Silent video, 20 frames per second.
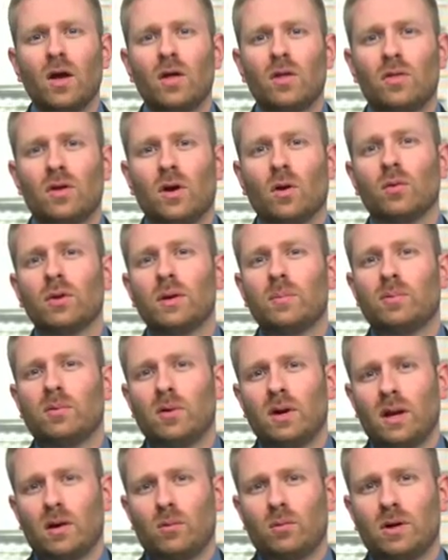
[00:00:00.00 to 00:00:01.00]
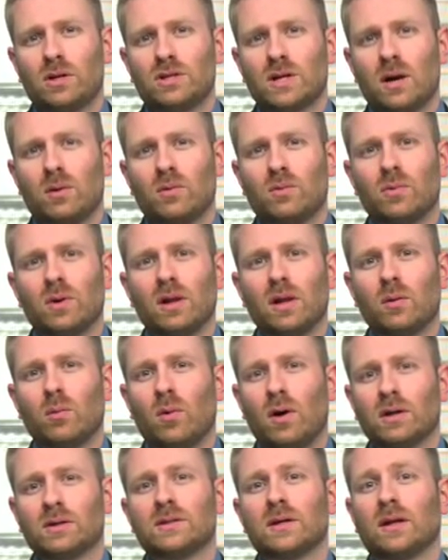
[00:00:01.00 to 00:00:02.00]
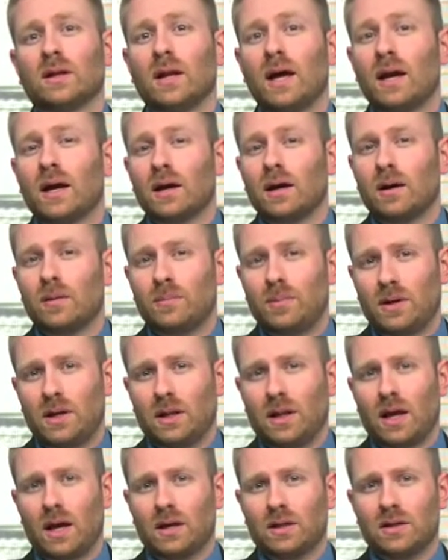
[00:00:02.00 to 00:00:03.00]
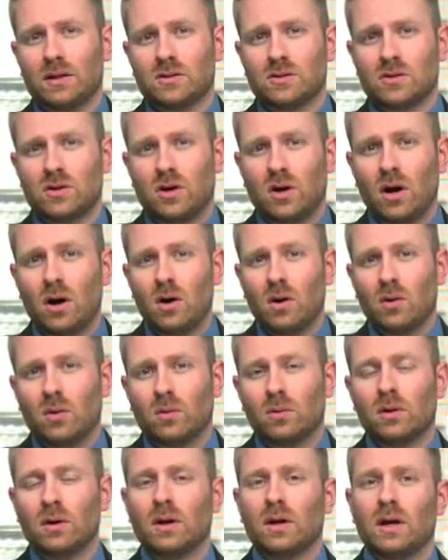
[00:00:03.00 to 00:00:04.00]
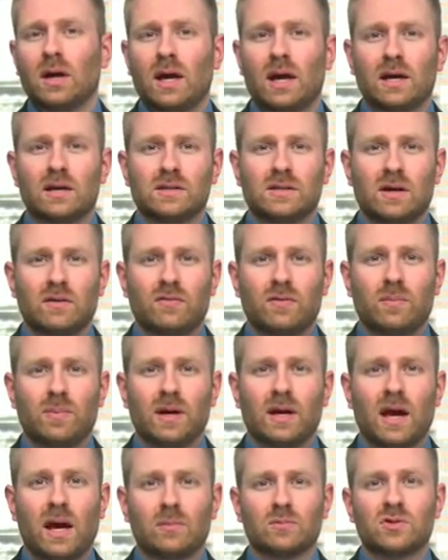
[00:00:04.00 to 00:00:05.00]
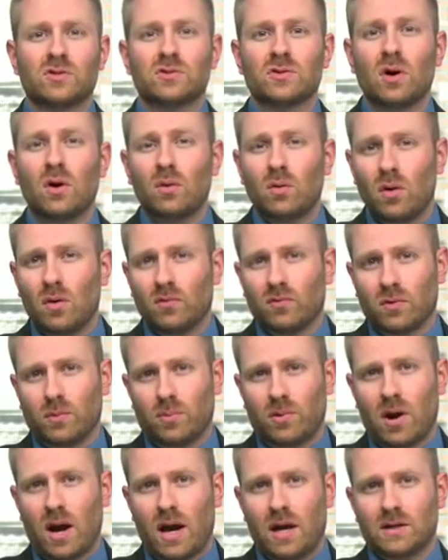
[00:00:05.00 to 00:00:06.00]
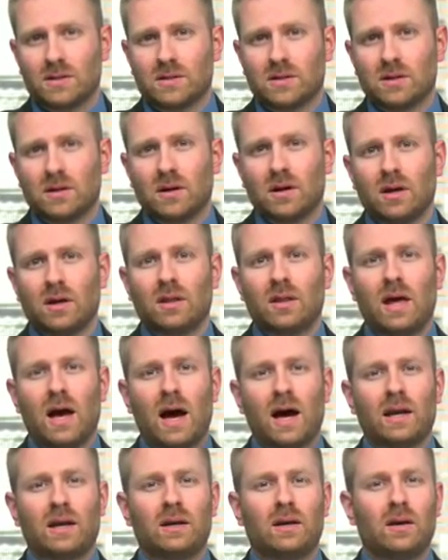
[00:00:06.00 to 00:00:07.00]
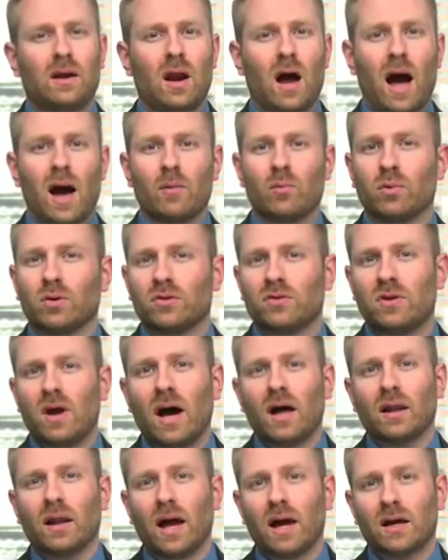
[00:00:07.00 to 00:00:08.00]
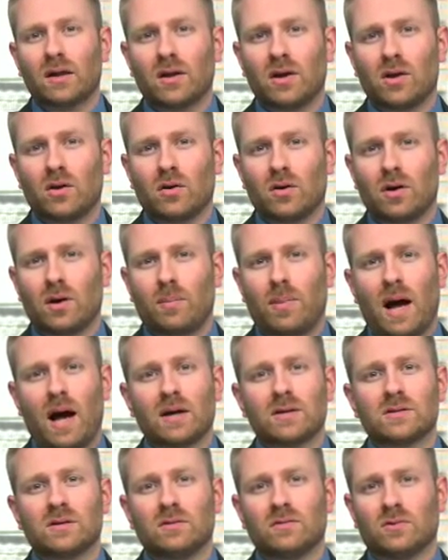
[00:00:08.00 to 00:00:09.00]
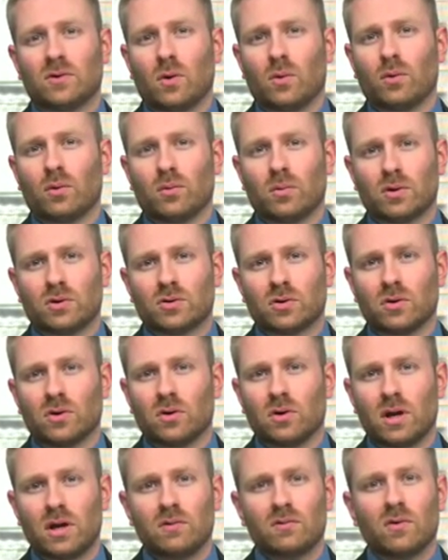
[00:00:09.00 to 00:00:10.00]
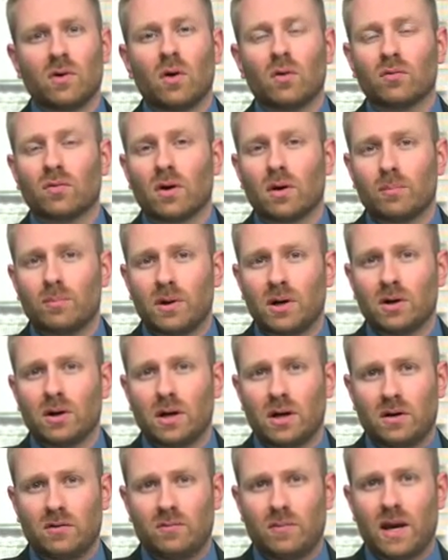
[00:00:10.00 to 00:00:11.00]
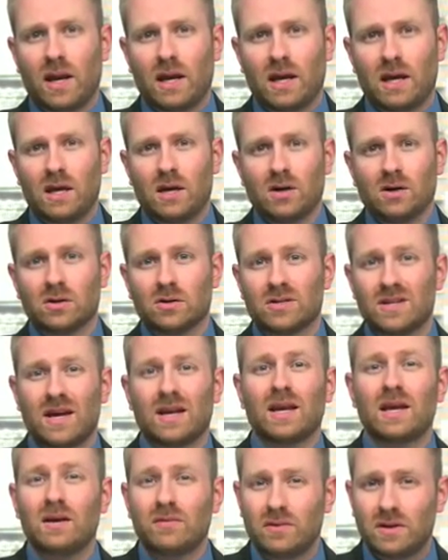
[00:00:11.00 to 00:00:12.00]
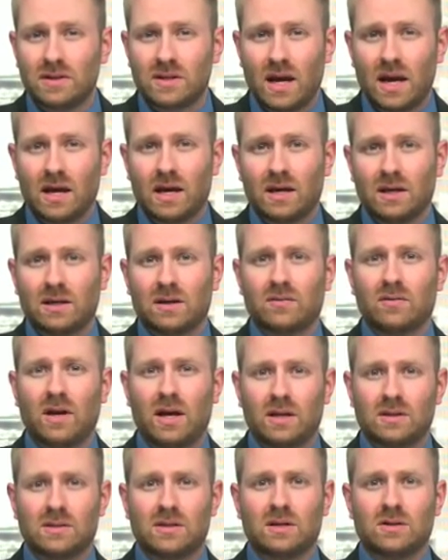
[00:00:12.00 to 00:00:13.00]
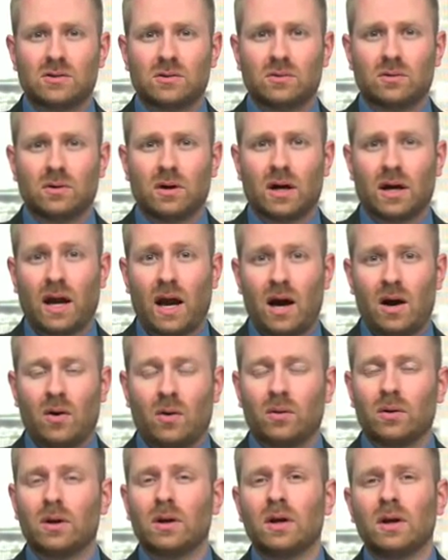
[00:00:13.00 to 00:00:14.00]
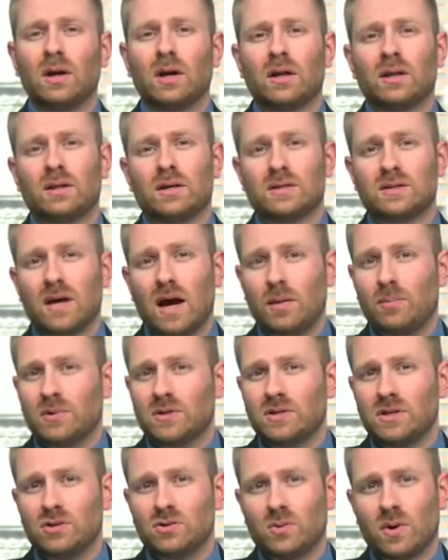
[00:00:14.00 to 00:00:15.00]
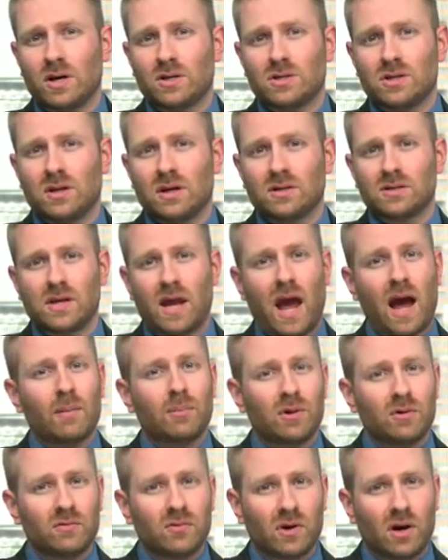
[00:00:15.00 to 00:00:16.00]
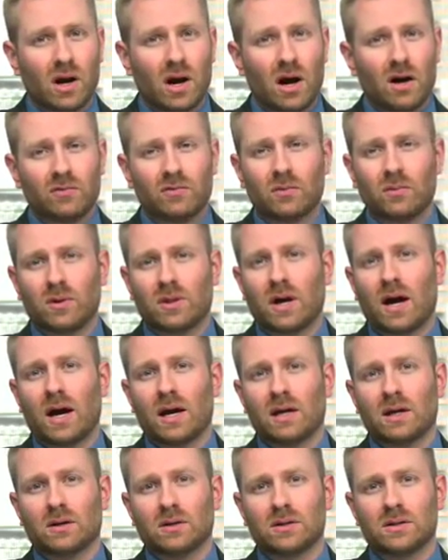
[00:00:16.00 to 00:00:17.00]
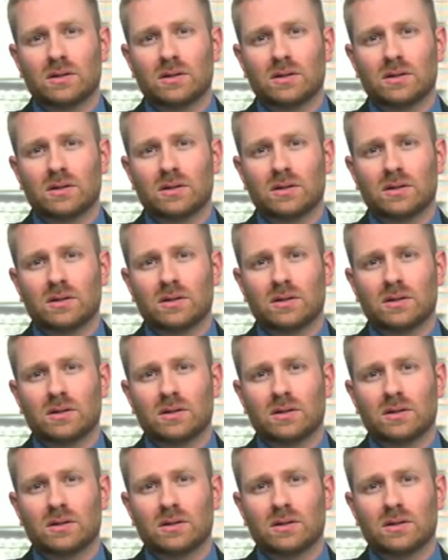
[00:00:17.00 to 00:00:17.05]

The only point at which I would really want to let a company like this go is if it became so overpriced that I was not likely to earn a positive total return even over a period of many years and even taking dividends into account. This type of situation doesn't happen very often with high yield